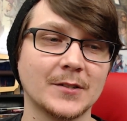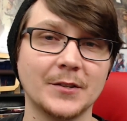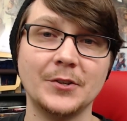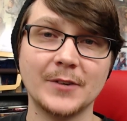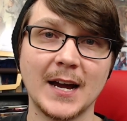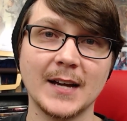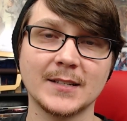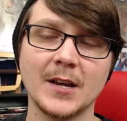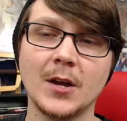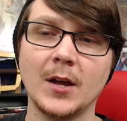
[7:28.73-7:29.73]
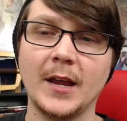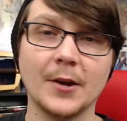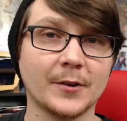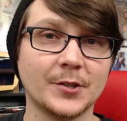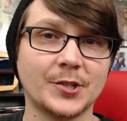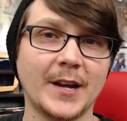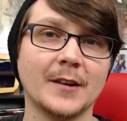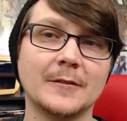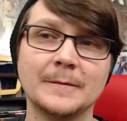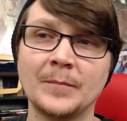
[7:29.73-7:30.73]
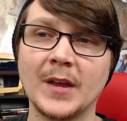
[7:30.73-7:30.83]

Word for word: So you guys here at the channel,